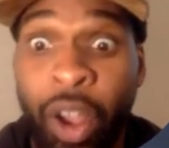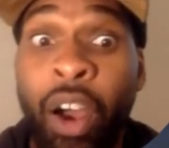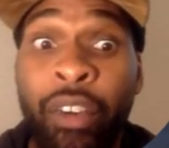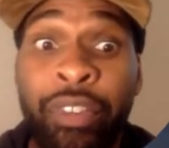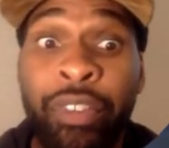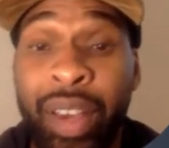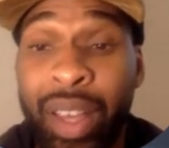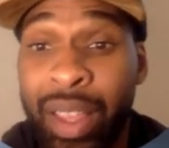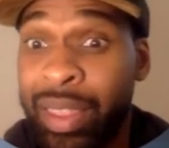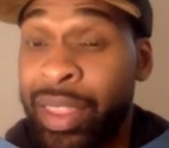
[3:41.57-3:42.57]
off,
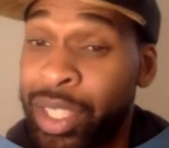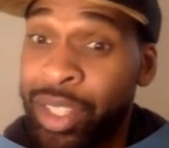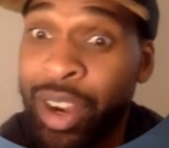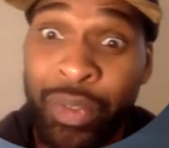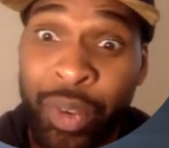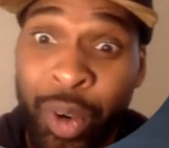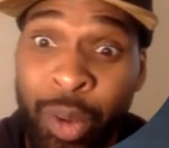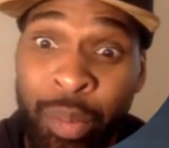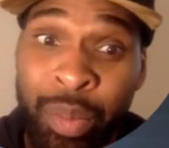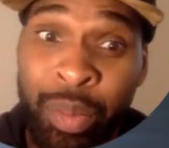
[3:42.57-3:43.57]
this card
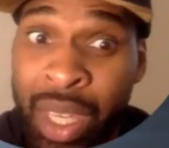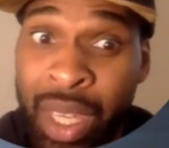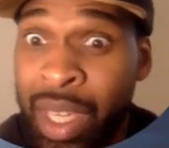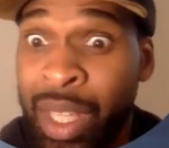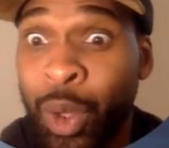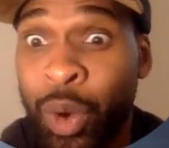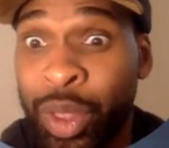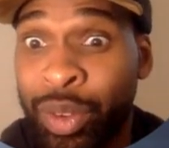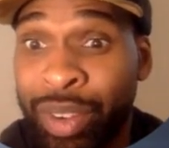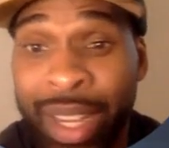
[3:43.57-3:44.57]
from the Lord of
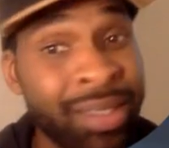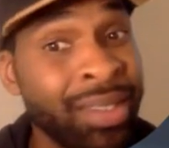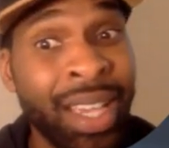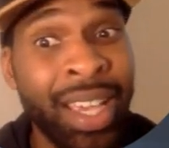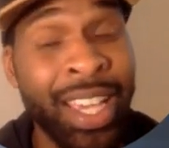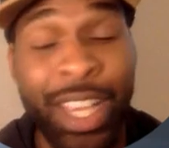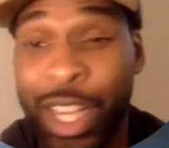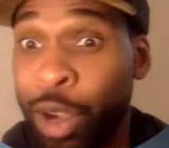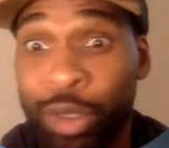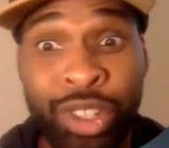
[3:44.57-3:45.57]
the Rings set
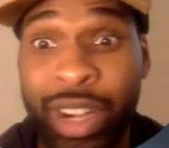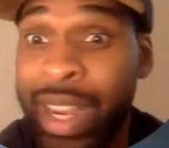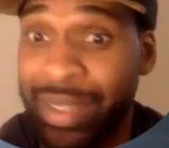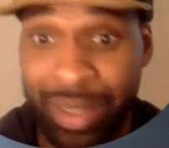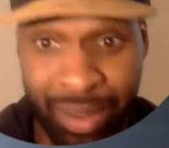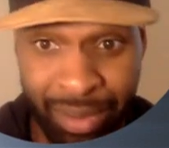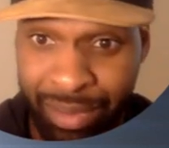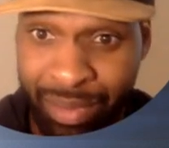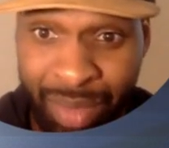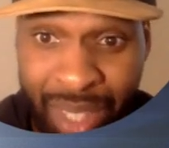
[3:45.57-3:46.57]
goes crazy.
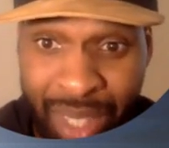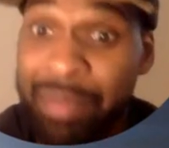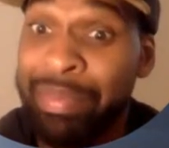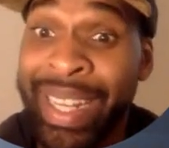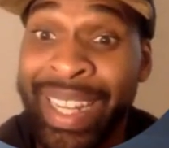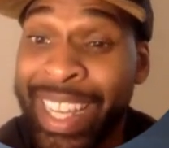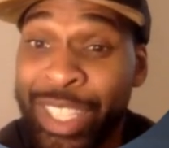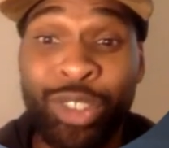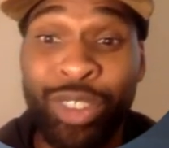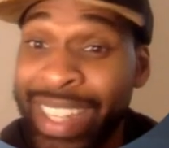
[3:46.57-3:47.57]
Meaning that's
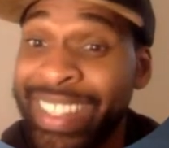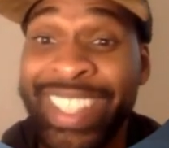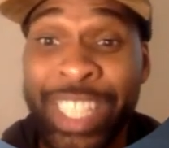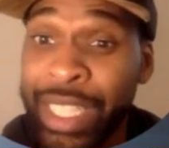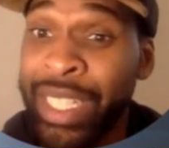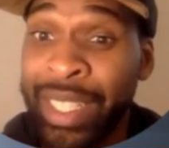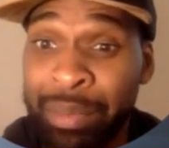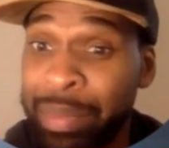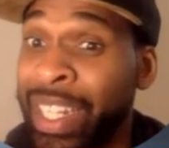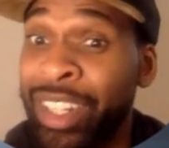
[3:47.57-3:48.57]
crazy good.
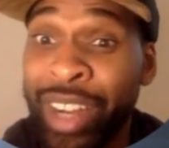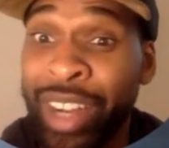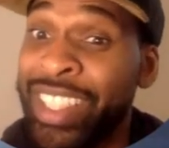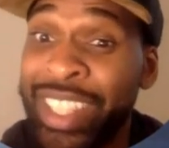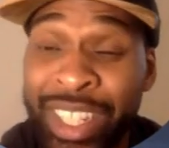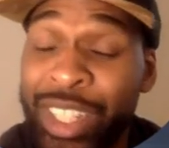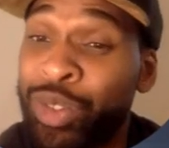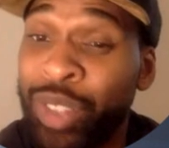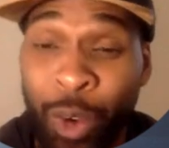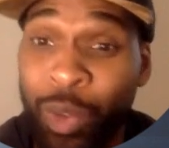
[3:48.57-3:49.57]
Meaning crazy good is
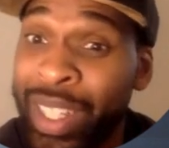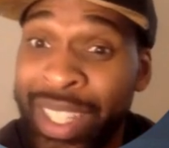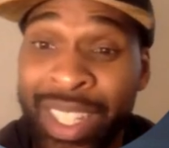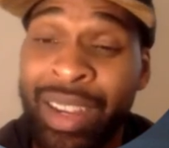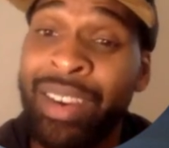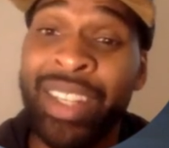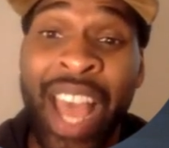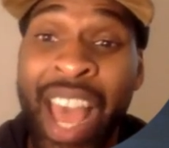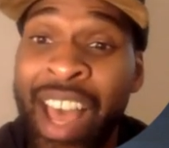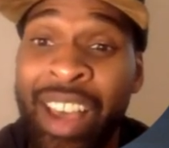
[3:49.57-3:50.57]
a really good card to
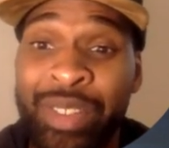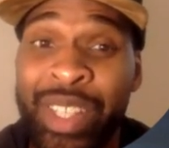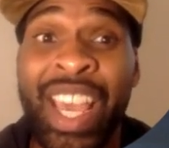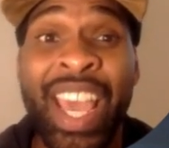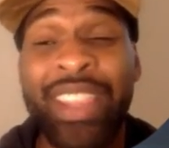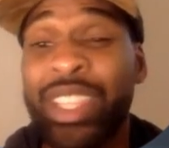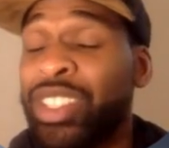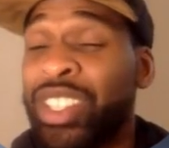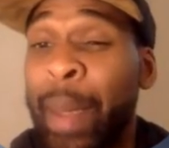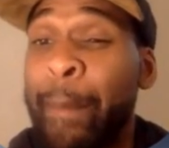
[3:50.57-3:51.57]
have. And this
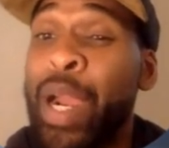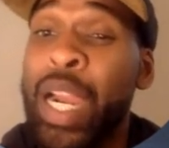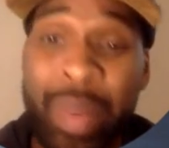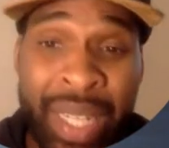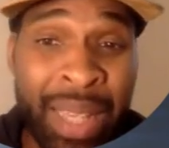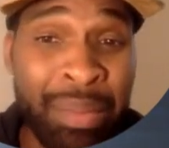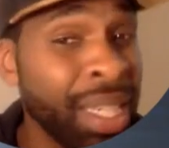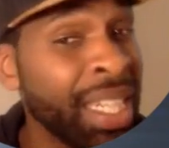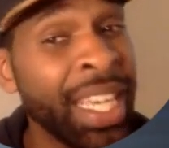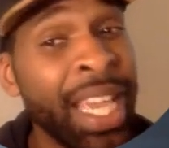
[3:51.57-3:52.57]
is a permanent,
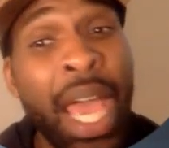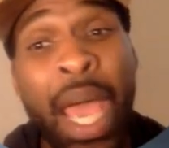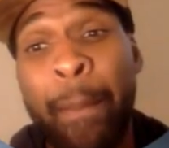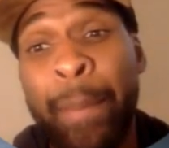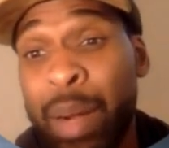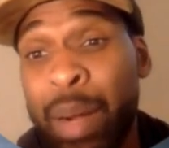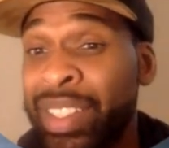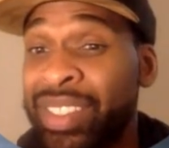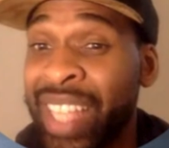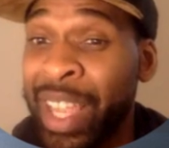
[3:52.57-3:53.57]
meaning permanent
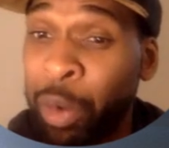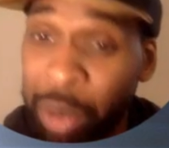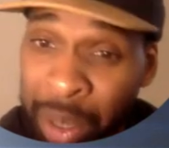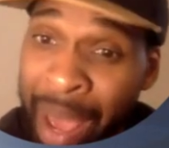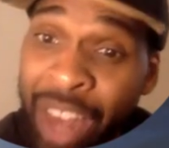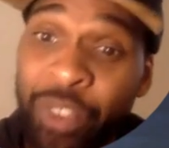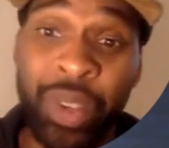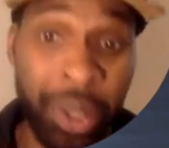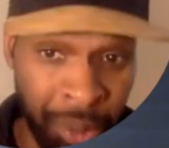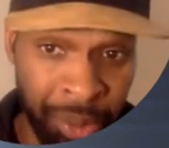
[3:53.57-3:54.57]
stay on the
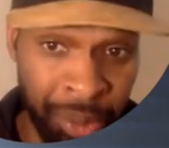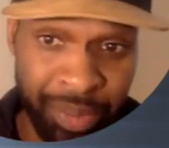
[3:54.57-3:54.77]
battlefield.